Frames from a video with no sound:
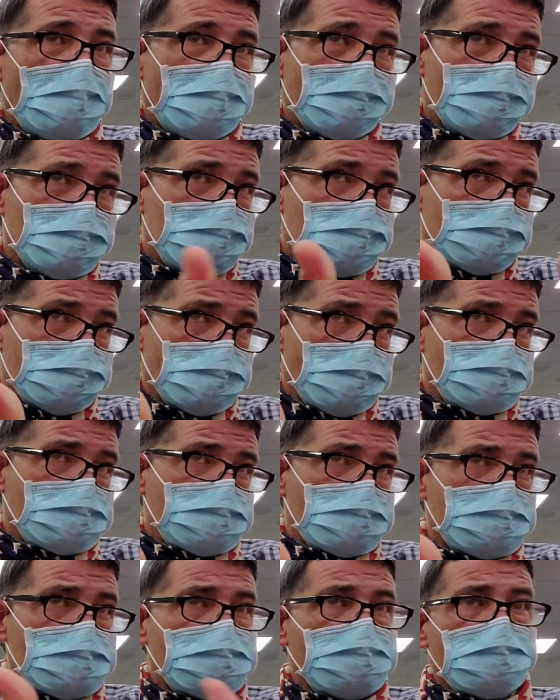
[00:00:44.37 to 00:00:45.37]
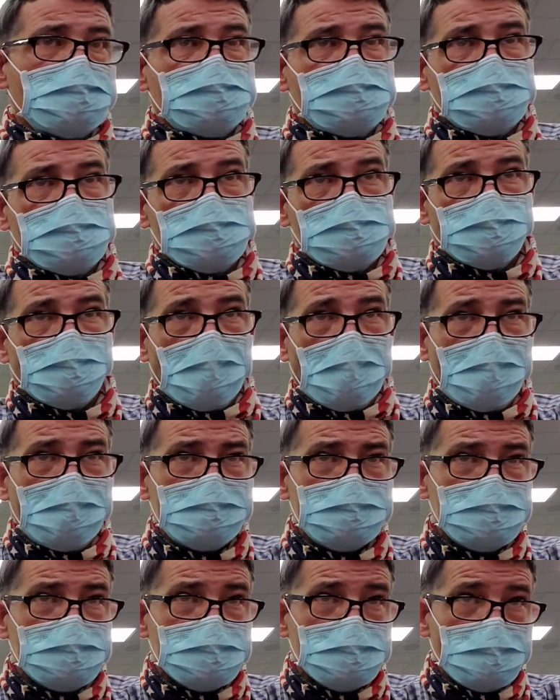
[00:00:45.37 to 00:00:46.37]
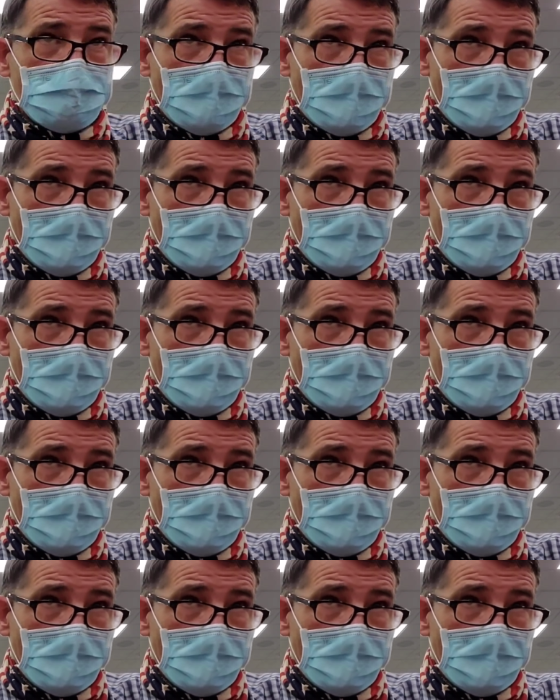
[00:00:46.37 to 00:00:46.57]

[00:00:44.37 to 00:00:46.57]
That restricts the citizen's rights.